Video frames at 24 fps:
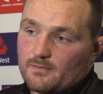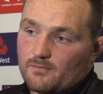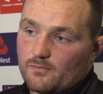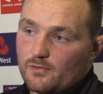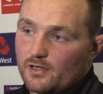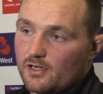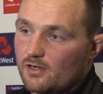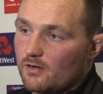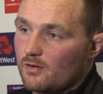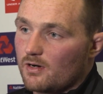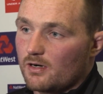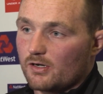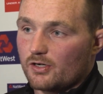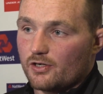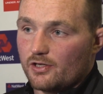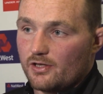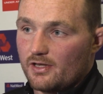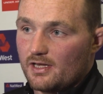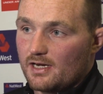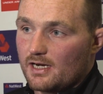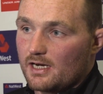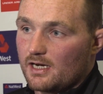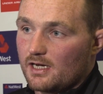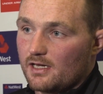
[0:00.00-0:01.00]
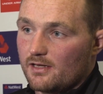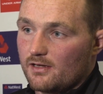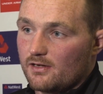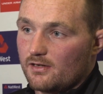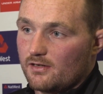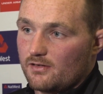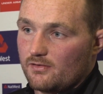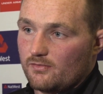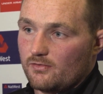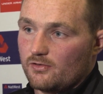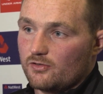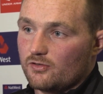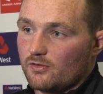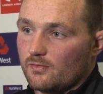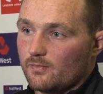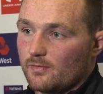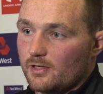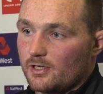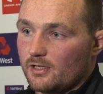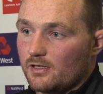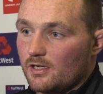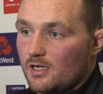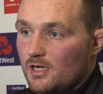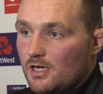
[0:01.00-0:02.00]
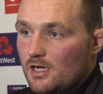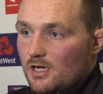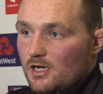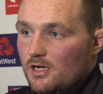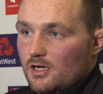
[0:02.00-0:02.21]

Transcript: We know how good they are. That, you know, you don't win